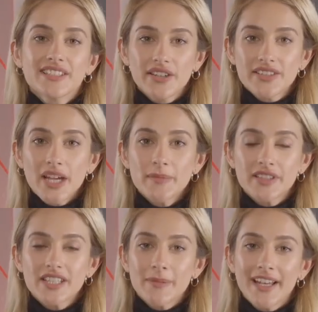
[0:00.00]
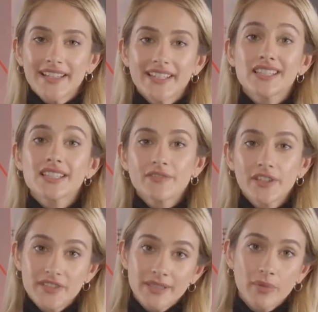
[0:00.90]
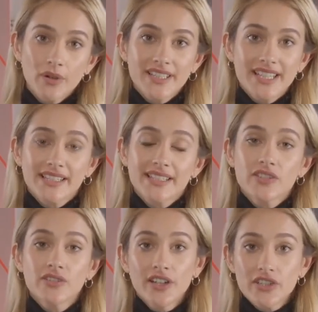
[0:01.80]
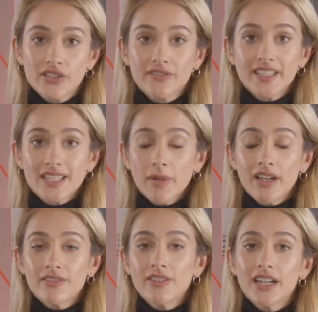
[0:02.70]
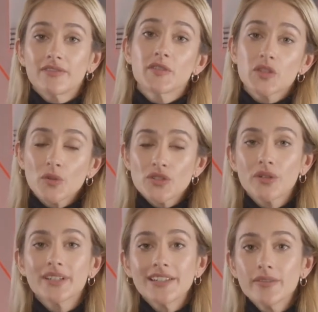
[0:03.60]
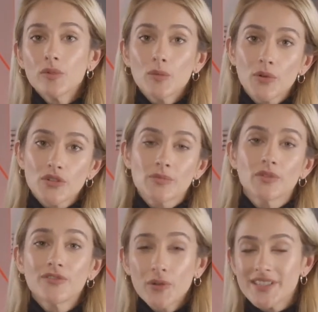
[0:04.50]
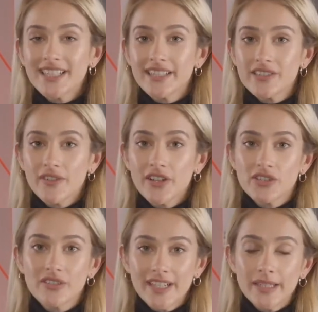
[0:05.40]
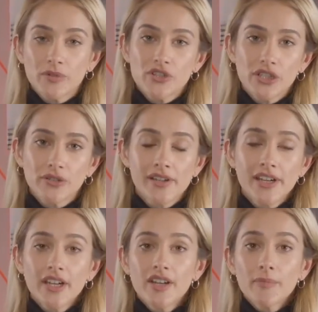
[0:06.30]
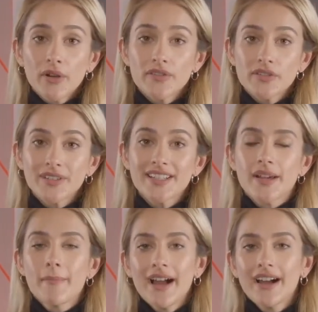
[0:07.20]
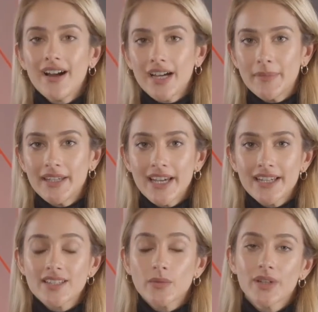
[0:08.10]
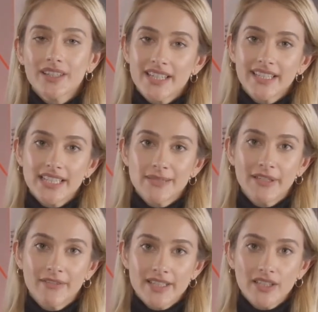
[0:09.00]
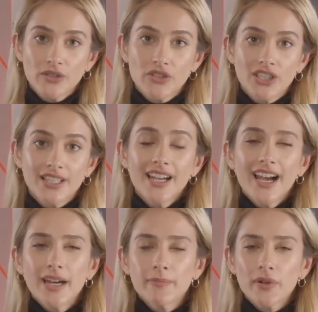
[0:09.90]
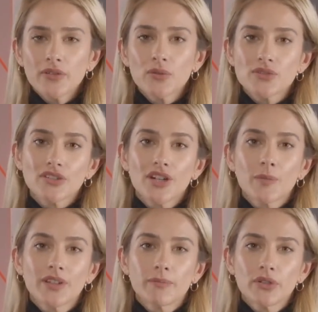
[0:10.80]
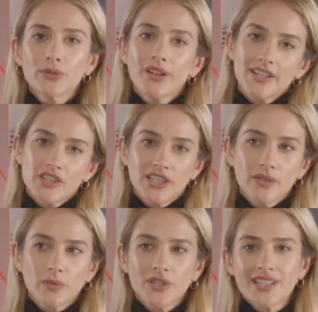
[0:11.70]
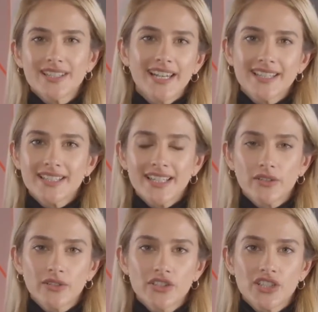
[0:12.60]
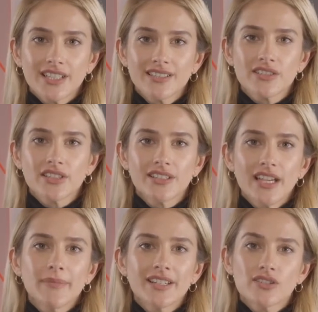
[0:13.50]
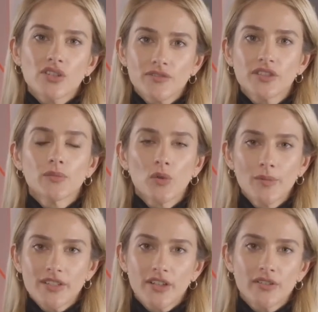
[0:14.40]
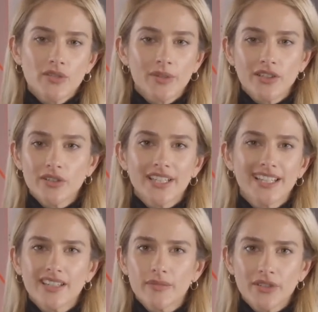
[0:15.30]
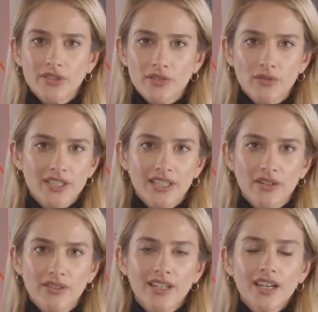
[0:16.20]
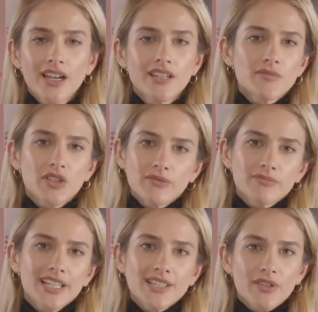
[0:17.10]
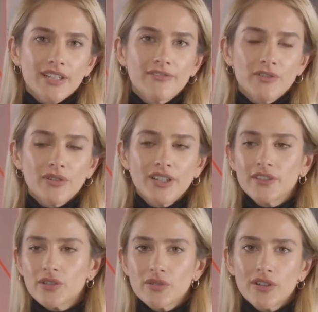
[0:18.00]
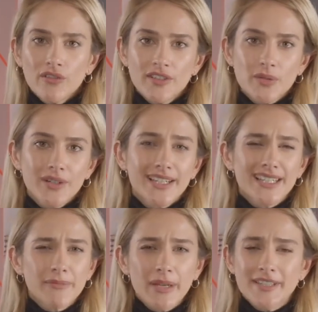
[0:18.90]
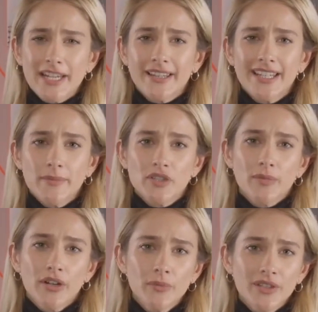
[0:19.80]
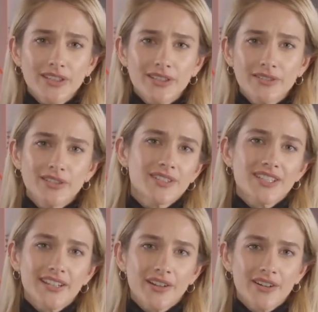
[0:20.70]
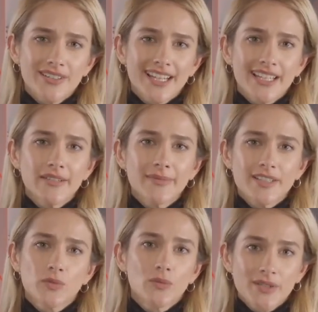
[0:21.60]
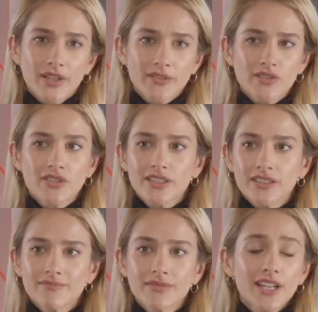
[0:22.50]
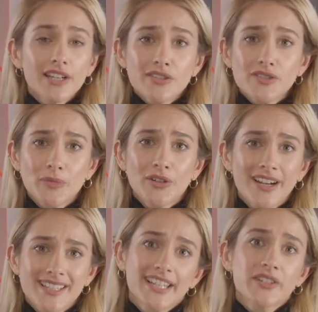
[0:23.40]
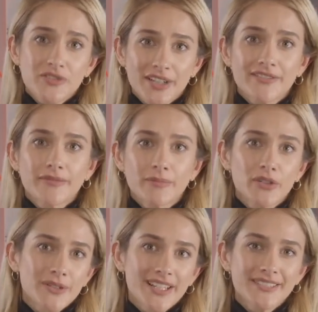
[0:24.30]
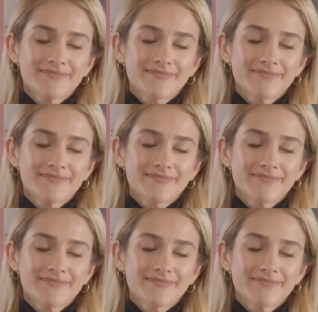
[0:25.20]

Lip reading: So in terms of display, this is the 15.6-inch version of the Aspire 5. There's also an even more portable 14-inch version available too. Both screens are matte IPS with 1080p resolution, and both also come with blue light shield, which is Acer technology to emit softer, warmer tones when you're looking at a computer all day long. So it's great for if you're doing office work and then maybe taking the laptop home with you, you can turn it on and it emits warmer tones to stop your eyes getting strained from blue light.